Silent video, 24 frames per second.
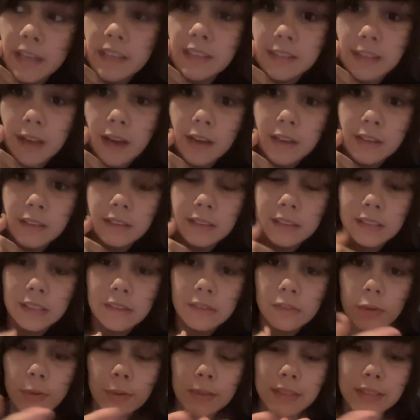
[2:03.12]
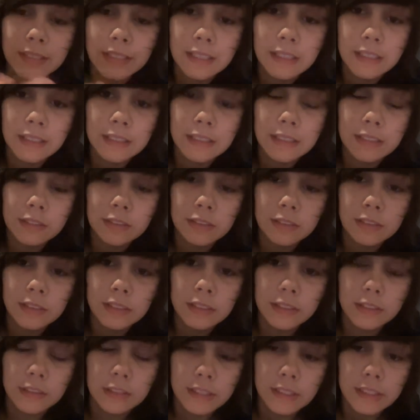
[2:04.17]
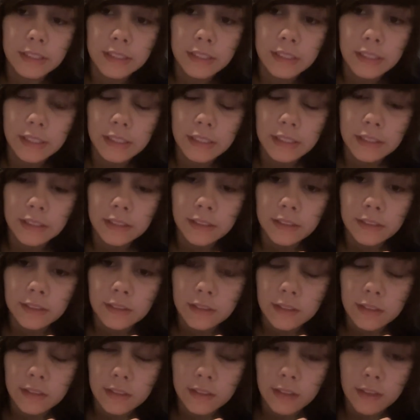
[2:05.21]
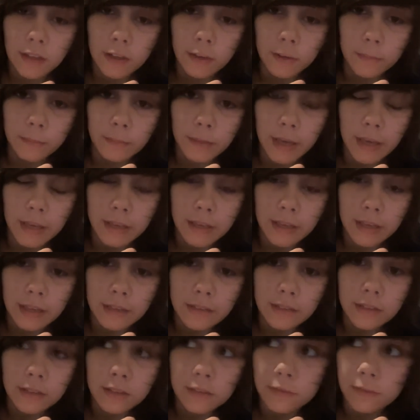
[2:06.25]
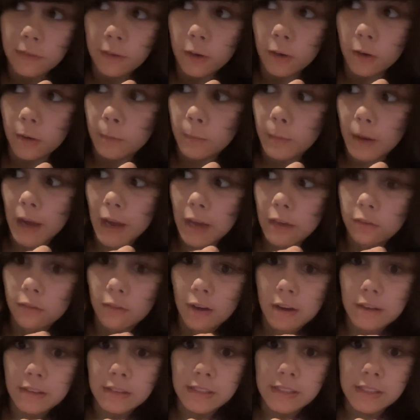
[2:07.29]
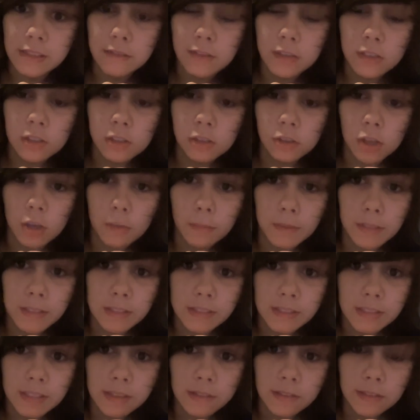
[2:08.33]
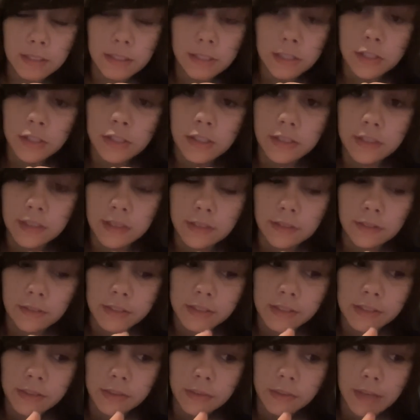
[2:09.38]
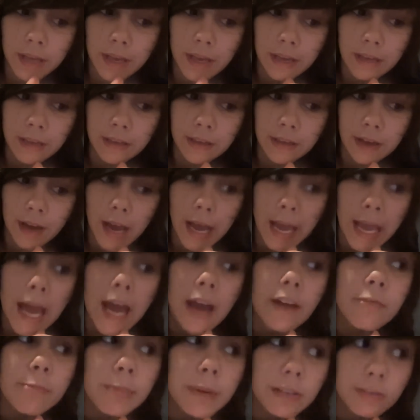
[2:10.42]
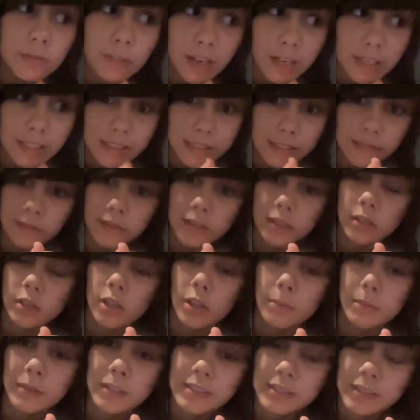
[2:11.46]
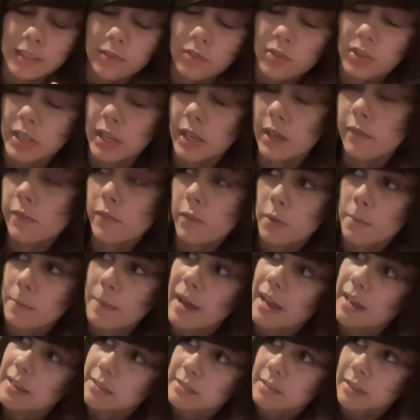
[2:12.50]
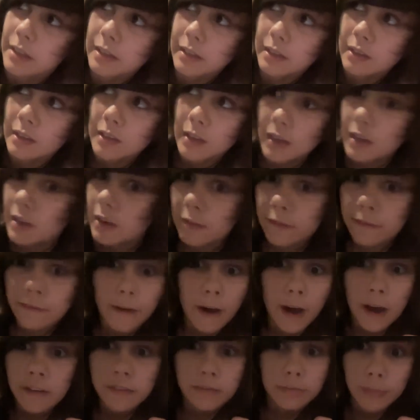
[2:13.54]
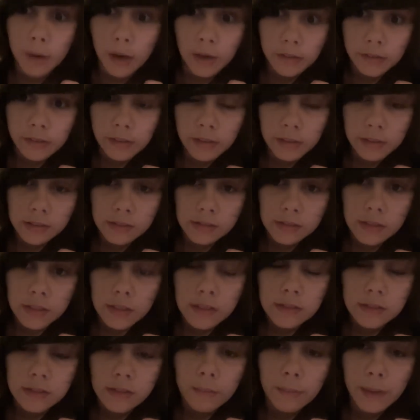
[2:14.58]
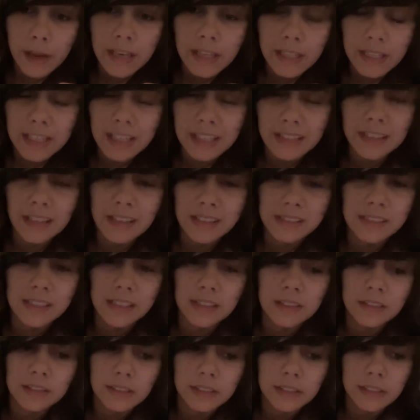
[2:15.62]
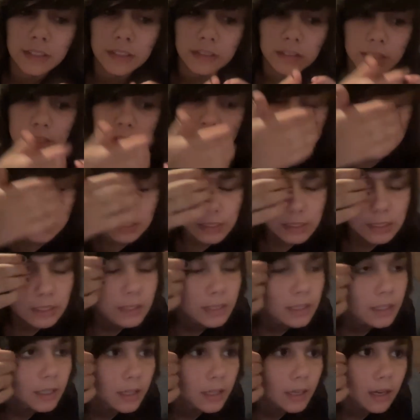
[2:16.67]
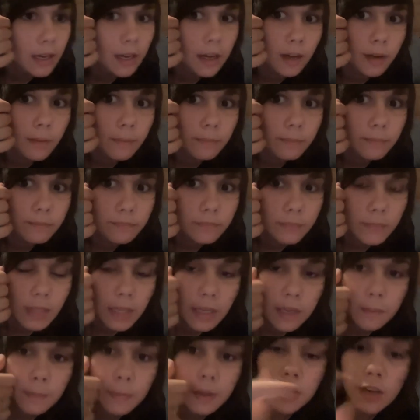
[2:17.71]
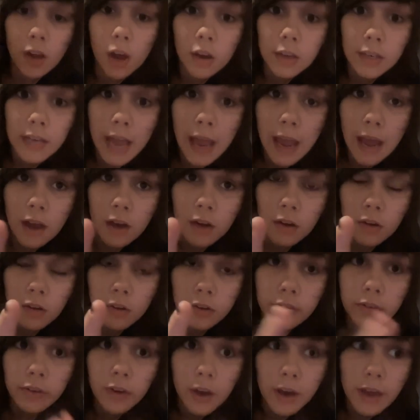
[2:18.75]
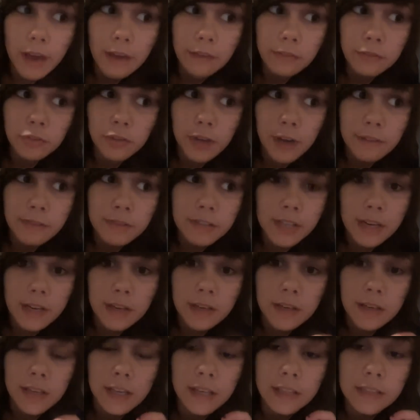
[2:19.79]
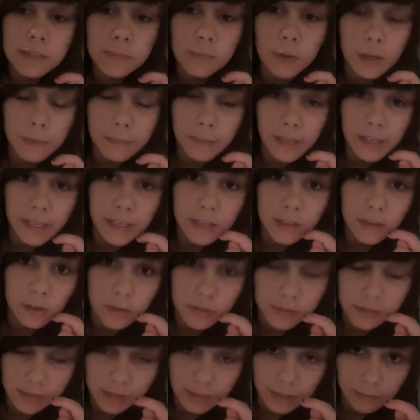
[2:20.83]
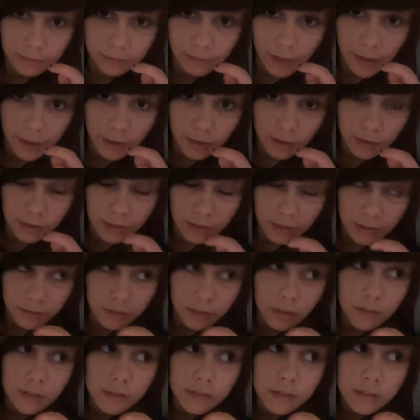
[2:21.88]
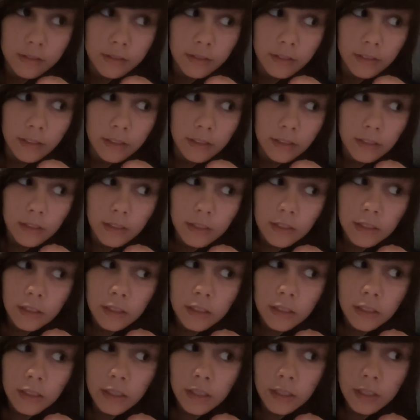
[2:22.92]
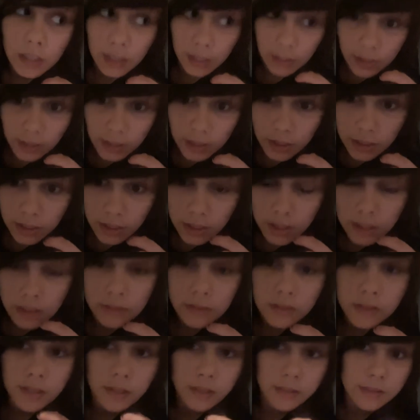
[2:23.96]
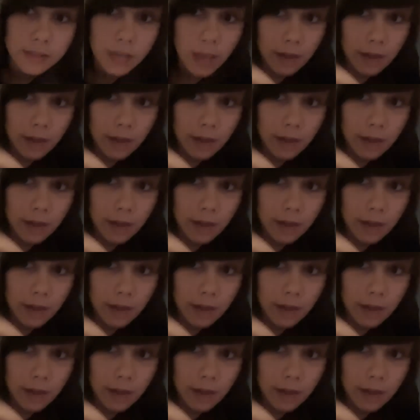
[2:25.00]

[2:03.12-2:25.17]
it does. Everyone's hair gets really greasy. I can confirm I run 7 kilometers each and every single day. I have been running 7 kilometers every day for the past like 5 months, so my hair does get really greasy. But not now, not after I've started hairspraying my hair constantly, flattering it constantly, and then just